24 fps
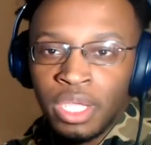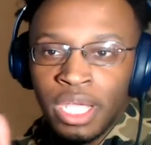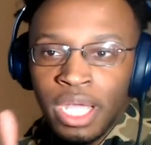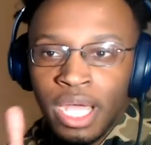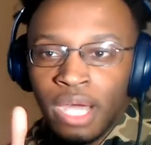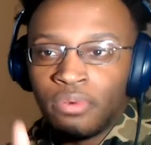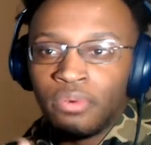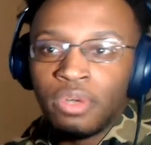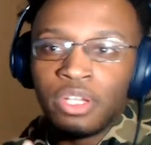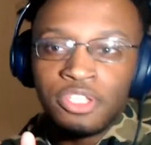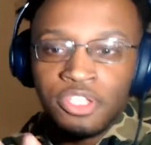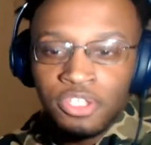I
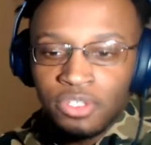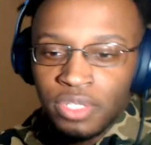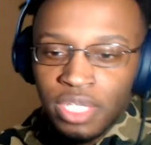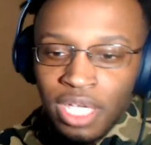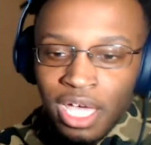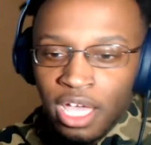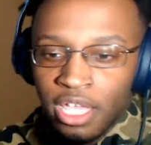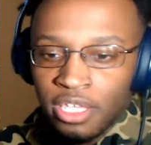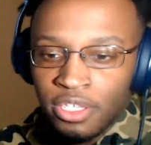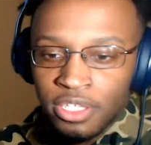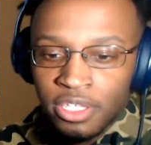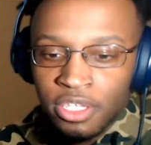want you
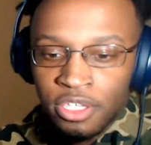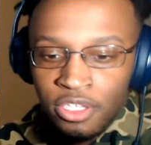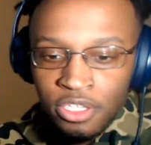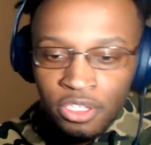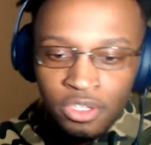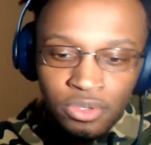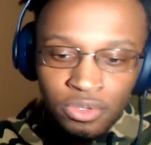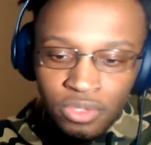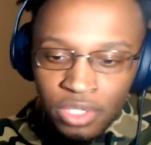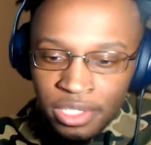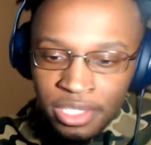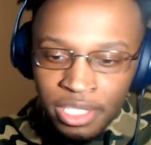guys to
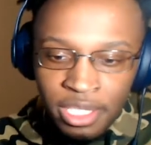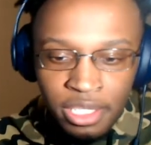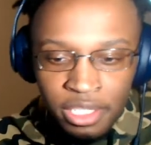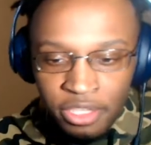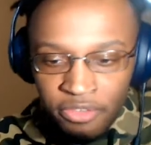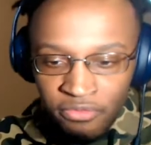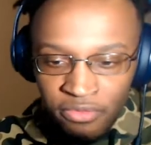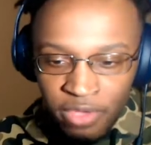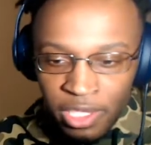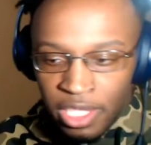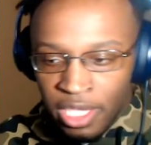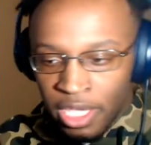use this
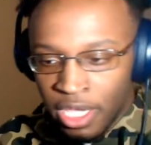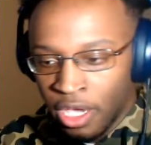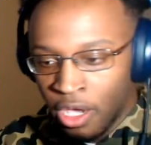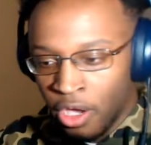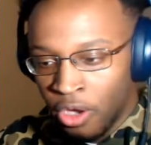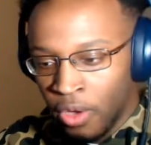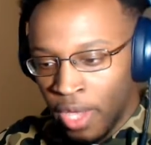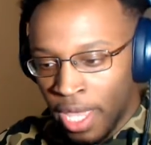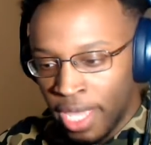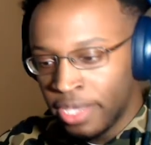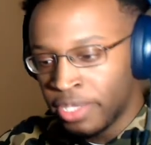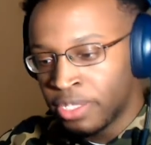video
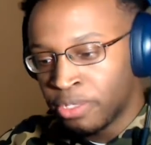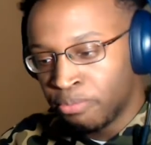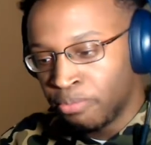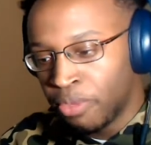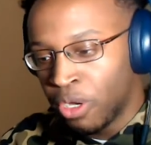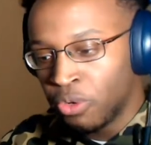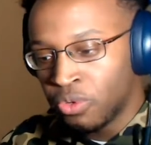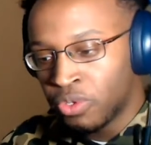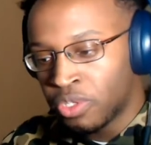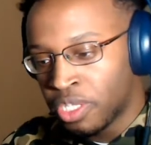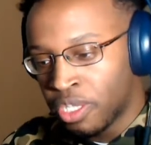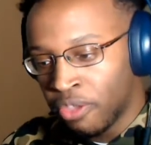as
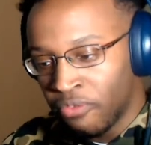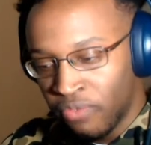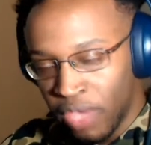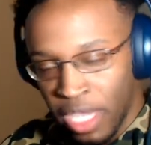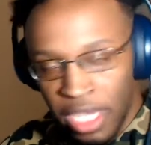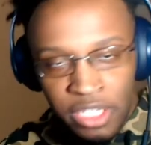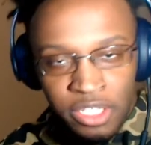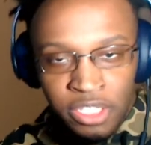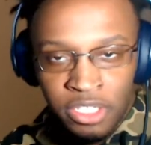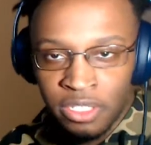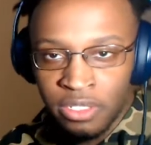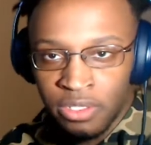
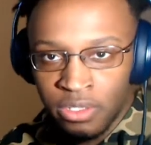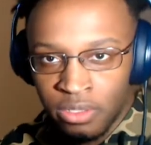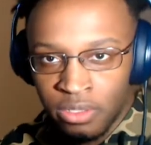motivation.